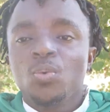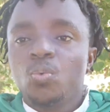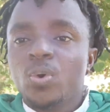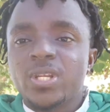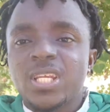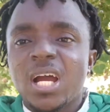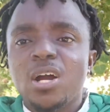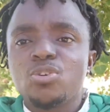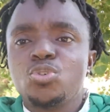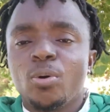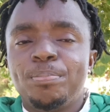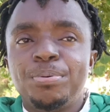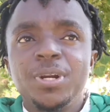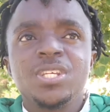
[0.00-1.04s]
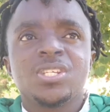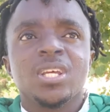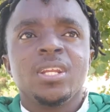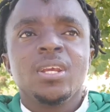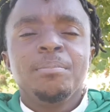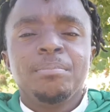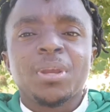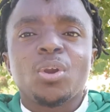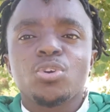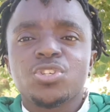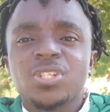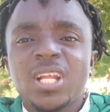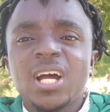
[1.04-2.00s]
Without your presence,
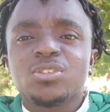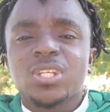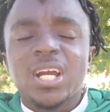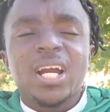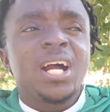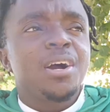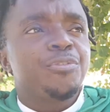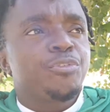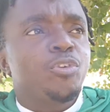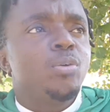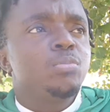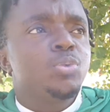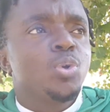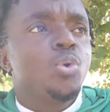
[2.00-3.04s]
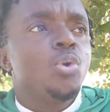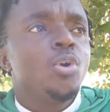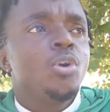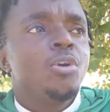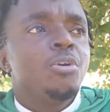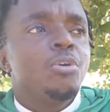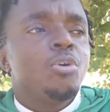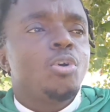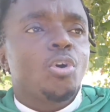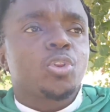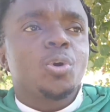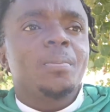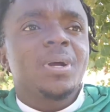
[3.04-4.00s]
because now they have come to
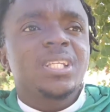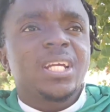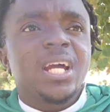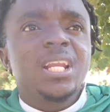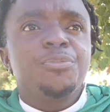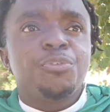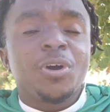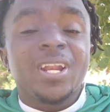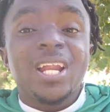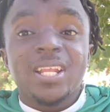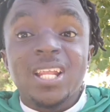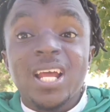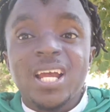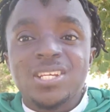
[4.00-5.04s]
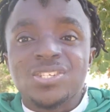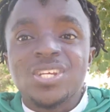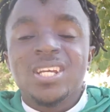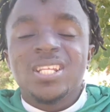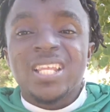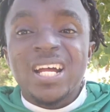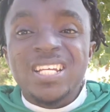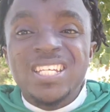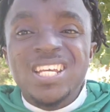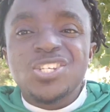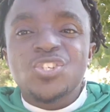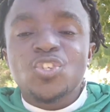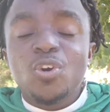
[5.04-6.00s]
automatically finalize that
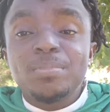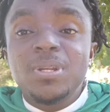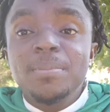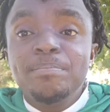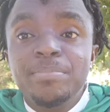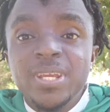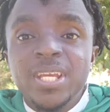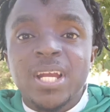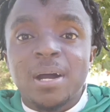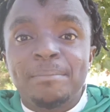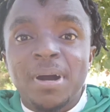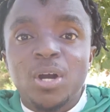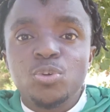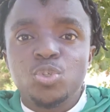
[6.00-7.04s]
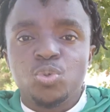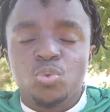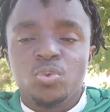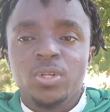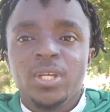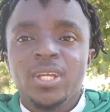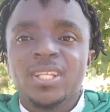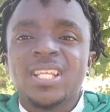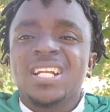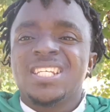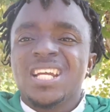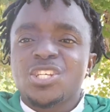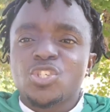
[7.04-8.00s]
there is something big about you,
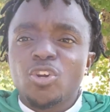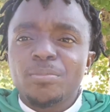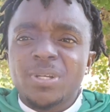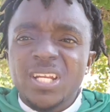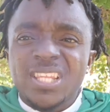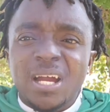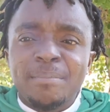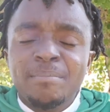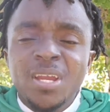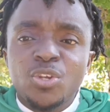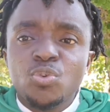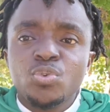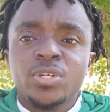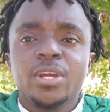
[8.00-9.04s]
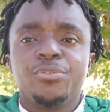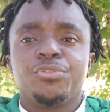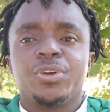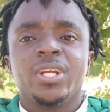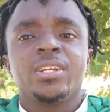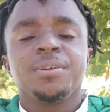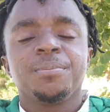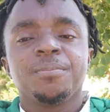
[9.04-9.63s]
that there is something that makes you different.